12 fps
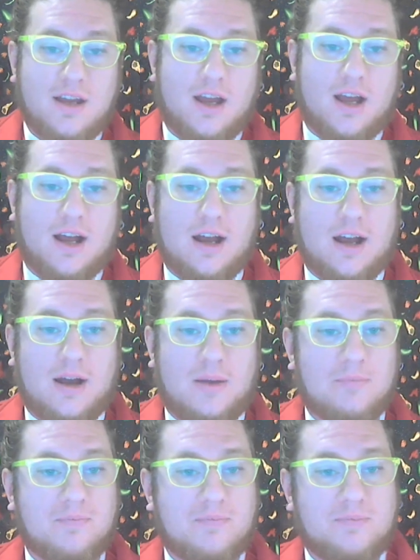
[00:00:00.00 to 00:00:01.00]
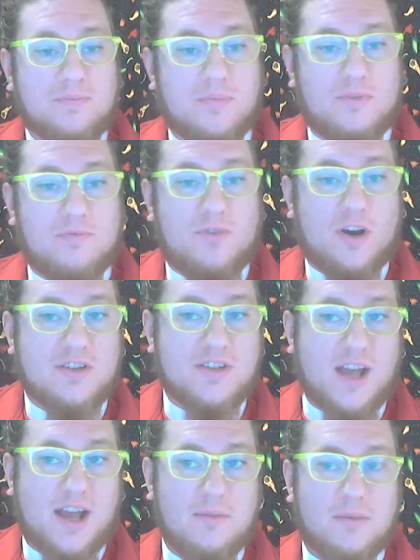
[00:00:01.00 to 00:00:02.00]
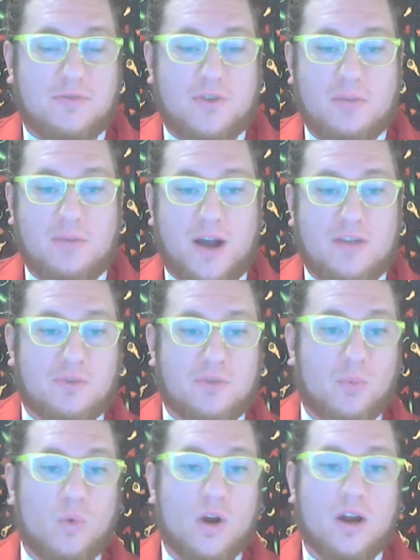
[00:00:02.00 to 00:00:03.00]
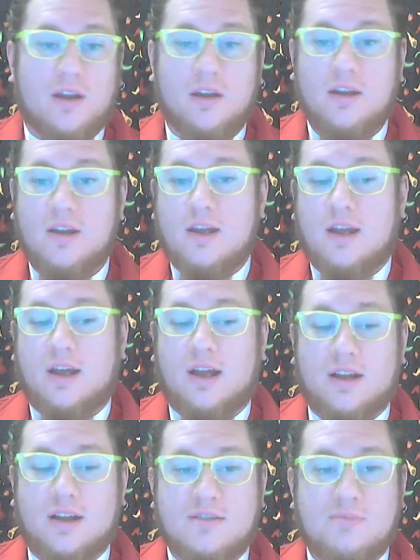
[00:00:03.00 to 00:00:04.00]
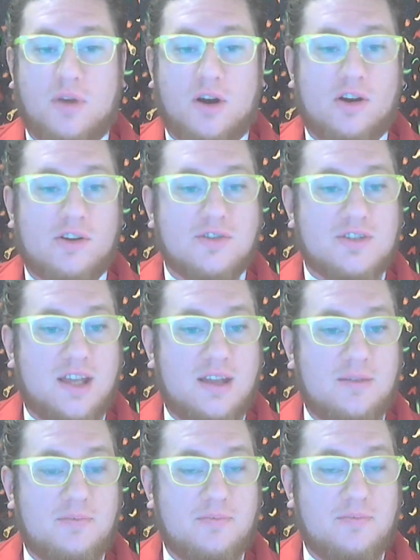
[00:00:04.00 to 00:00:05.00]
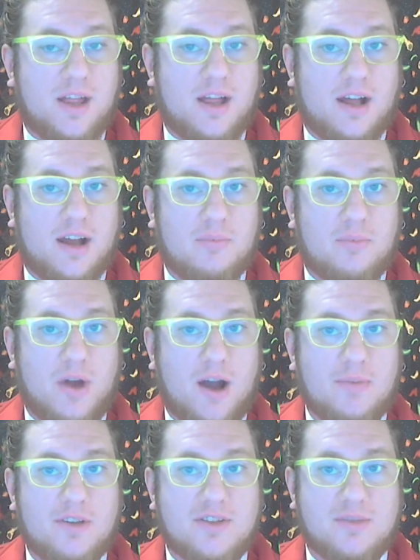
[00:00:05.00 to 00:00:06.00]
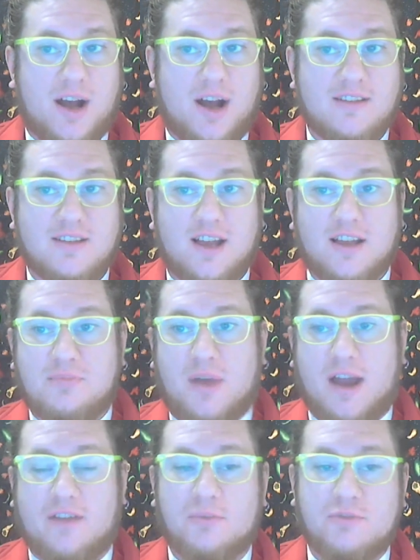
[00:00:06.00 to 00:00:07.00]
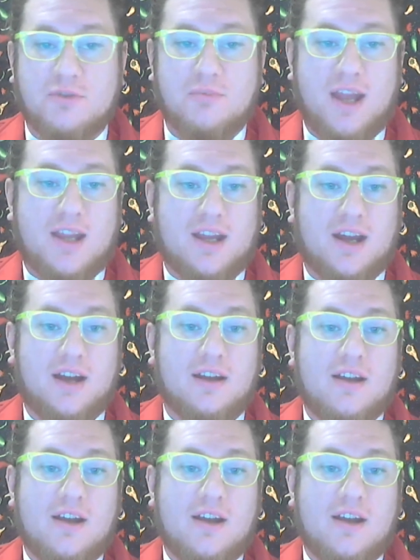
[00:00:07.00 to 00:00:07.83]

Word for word: Um, very excited. A friend of mine from work, uh, Smalls, he uh, brought me some hot sauce back from Jamaica.